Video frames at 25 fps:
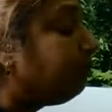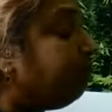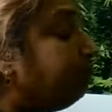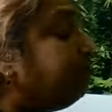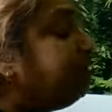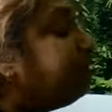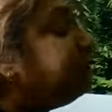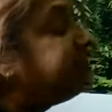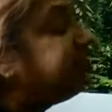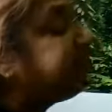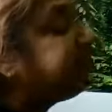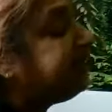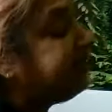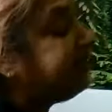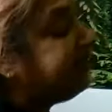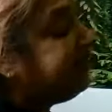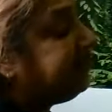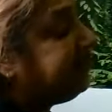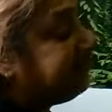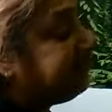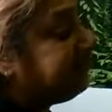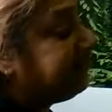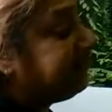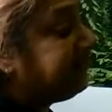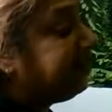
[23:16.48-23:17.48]
bliss
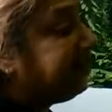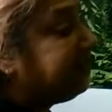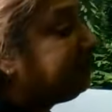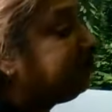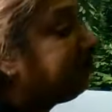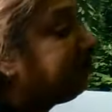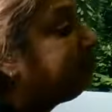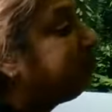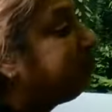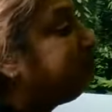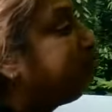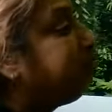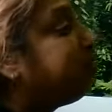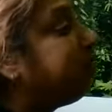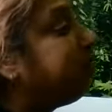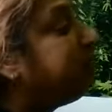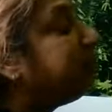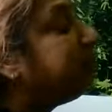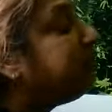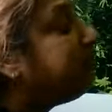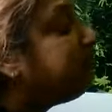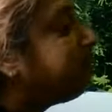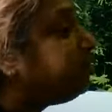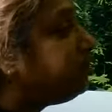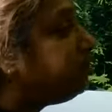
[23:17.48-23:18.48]
layer,
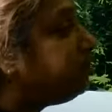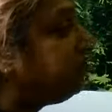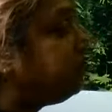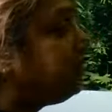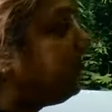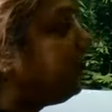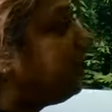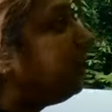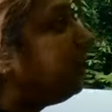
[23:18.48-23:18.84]
pure joy.